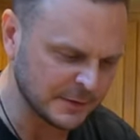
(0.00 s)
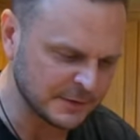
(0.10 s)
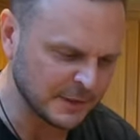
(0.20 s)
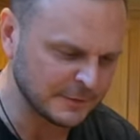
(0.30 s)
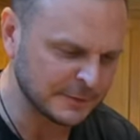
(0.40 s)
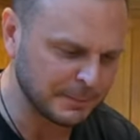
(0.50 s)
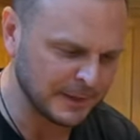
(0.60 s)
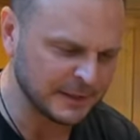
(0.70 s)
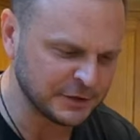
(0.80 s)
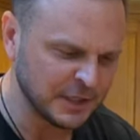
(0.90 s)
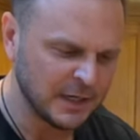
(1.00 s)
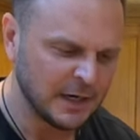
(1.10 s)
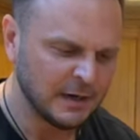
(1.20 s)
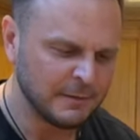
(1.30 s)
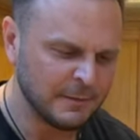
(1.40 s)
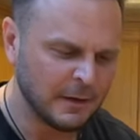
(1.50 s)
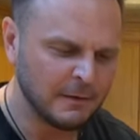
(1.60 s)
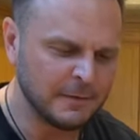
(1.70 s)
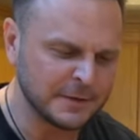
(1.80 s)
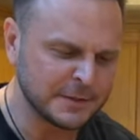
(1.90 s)
the stuffed spinach.
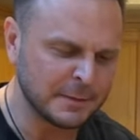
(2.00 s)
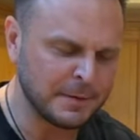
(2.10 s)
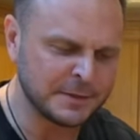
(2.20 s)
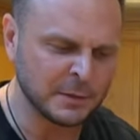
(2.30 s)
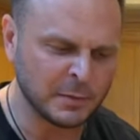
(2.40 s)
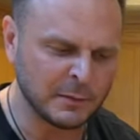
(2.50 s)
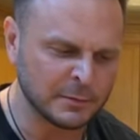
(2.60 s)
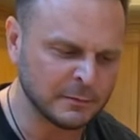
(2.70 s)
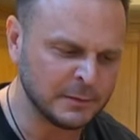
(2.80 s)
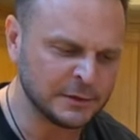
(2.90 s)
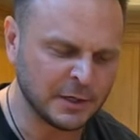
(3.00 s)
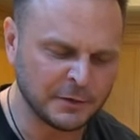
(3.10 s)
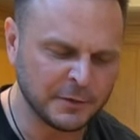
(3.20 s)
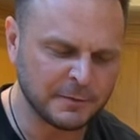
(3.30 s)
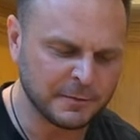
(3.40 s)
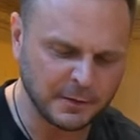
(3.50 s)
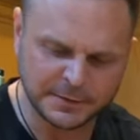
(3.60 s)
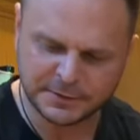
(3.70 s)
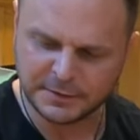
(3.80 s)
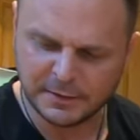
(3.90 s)
This is the pizza we shall do
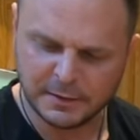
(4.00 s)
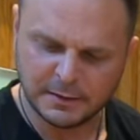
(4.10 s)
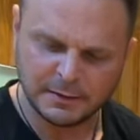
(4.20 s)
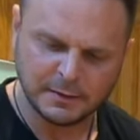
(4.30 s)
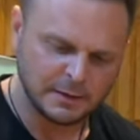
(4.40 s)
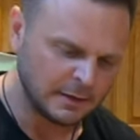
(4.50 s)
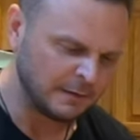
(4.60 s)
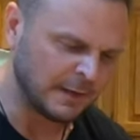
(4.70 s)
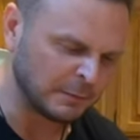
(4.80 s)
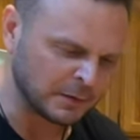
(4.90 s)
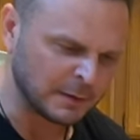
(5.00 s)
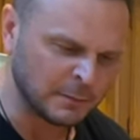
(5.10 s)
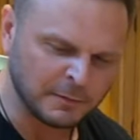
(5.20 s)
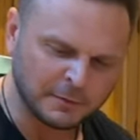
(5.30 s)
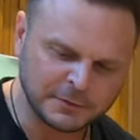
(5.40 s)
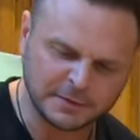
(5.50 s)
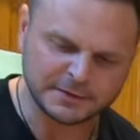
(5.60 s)
first. Then we're gonna move over to the